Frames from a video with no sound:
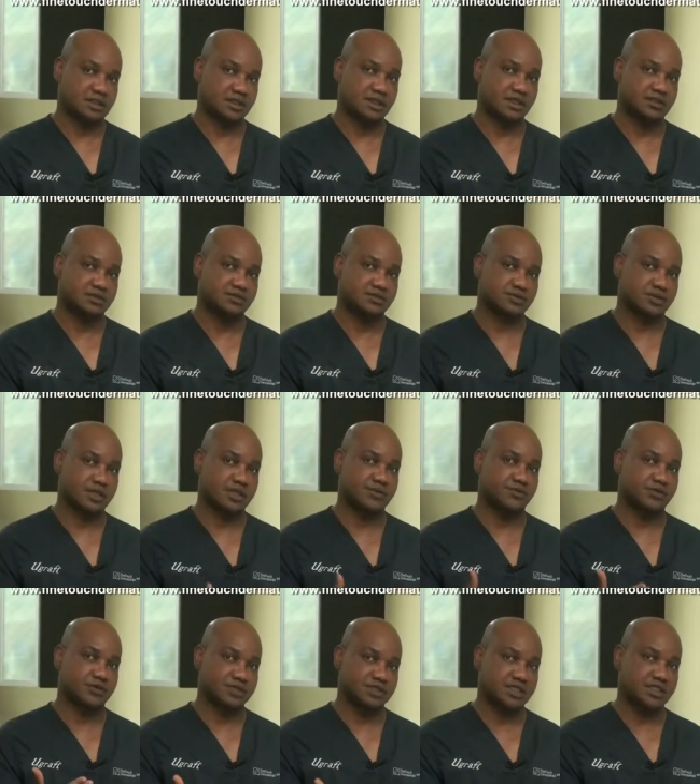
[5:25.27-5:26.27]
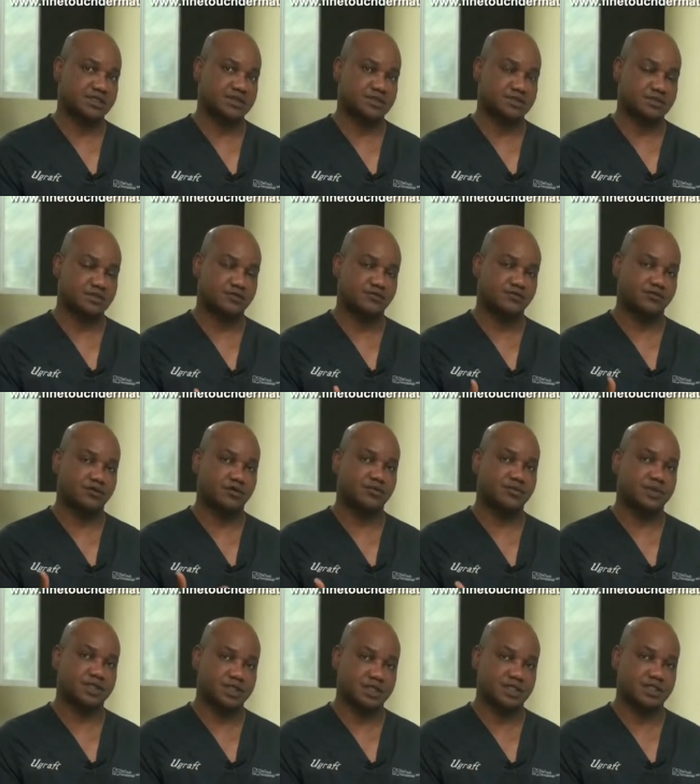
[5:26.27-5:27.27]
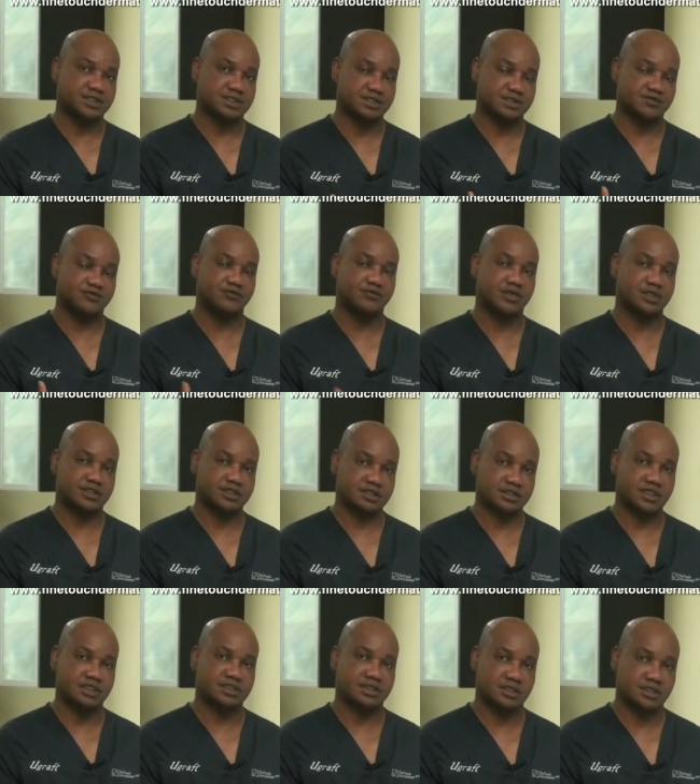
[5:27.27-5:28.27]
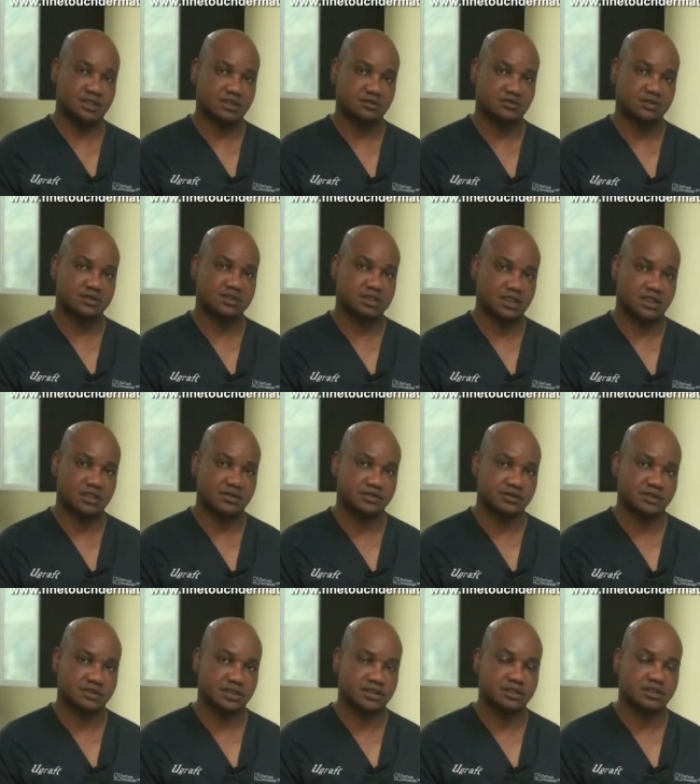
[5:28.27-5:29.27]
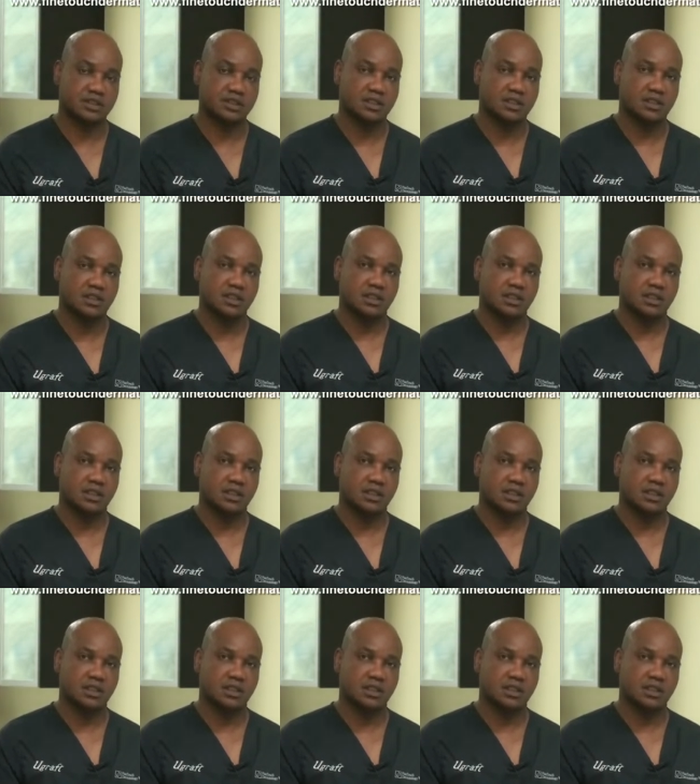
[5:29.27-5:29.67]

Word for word: Uh, so there are more chances of complications if you're injecting it with sclerosant.